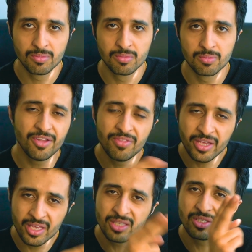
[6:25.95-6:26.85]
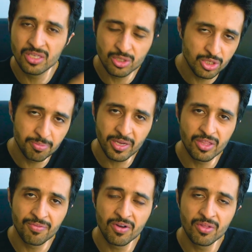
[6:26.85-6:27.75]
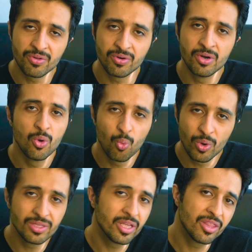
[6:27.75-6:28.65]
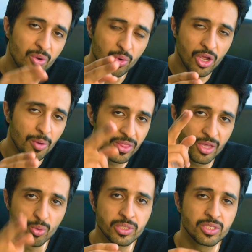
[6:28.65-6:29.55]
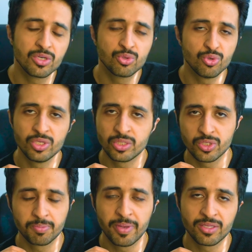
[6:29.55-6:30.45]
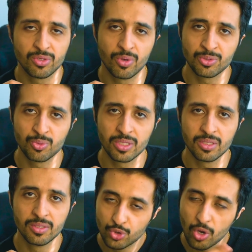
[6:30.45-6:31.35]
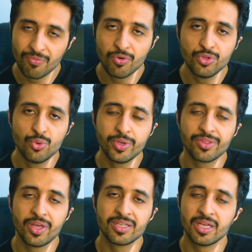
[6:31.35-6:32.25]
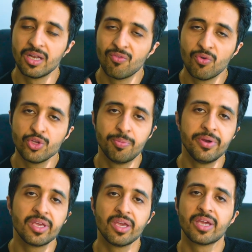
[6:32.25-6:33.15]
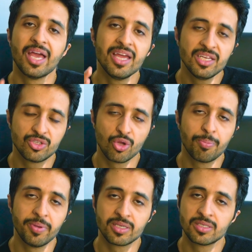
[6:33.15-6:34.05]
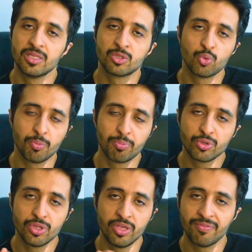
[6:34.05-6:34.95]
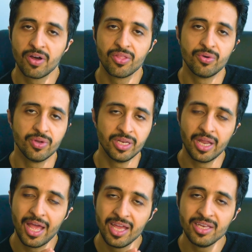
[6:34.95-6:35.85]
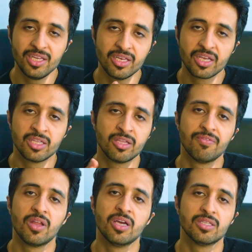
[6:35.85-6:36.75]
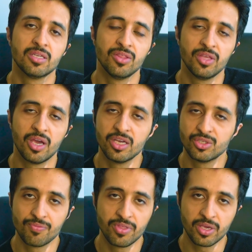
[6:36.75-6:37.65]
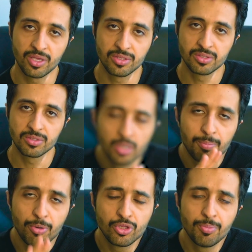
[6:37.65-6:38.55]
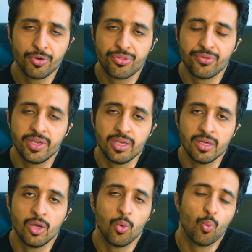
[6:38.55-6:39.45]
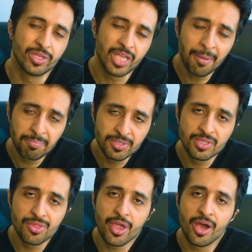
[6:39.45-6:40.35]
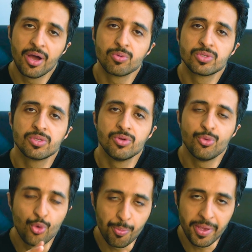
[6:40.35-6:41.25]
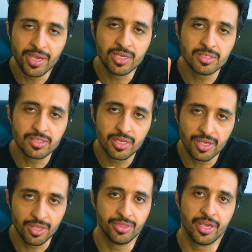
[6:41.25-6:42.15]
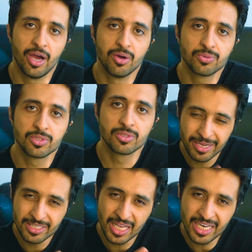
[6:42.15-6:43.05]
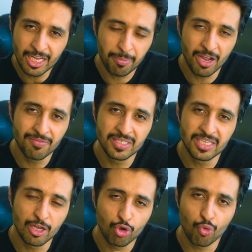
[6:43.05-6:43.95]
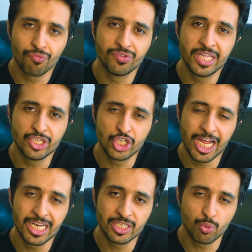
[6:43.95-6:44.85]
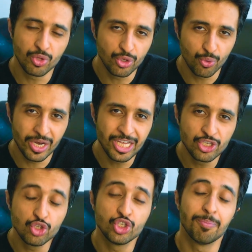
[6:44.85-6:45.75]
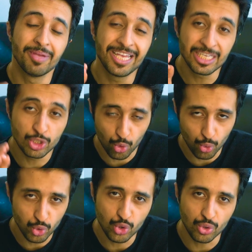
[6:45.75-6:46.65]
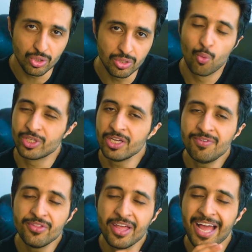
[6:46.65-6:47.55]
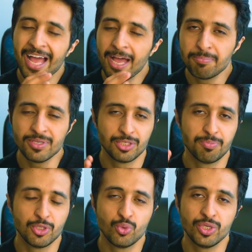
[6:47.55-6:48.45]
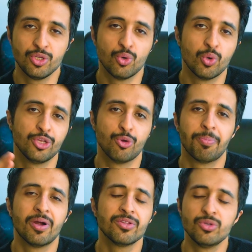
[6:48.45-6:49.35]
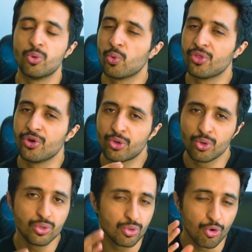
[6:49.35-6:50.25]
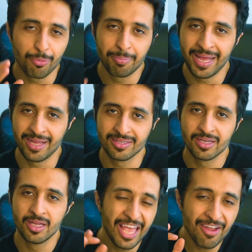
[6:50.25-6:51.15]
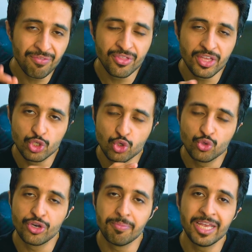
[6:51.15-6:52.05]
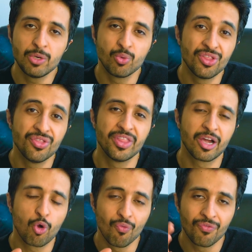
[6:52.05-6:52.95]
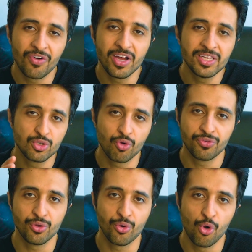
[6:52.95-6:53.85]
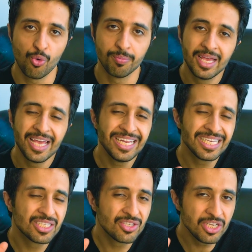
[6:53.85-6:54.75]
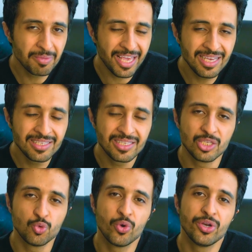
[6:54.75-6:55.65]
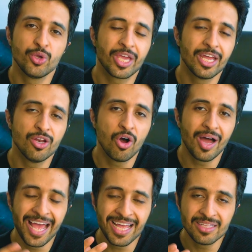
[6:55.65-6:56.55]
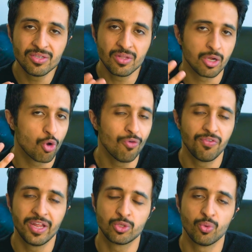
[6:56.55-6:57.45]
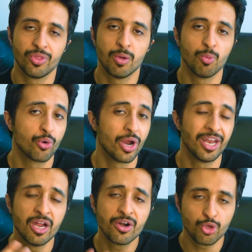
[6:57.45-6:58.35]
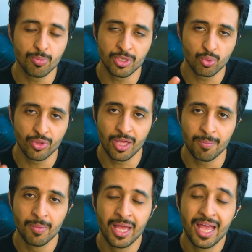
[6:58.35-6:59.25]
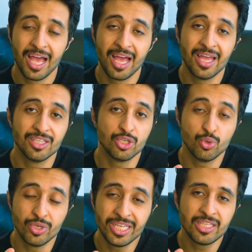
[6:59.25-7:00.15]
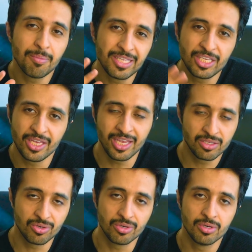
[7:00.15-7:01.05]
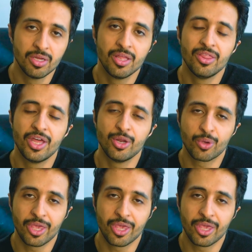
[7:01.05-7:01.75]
And if the kids disrespect the father, one day they will come and they will start to disrespect you as well. So avoid doing that and avoid bringing any topics that will put the father in any negative light in the eyes of the kids. Point number three what happens in the house remains in the house. Maintaining privacy and confidentiality within your relationship is crucial. Whatever that happens between you and your partner, whether good or bad, everything should remain within the confines of your home. In extreme cases where you cannot handle a conflict with him or an argument with him, and you need a mediator, then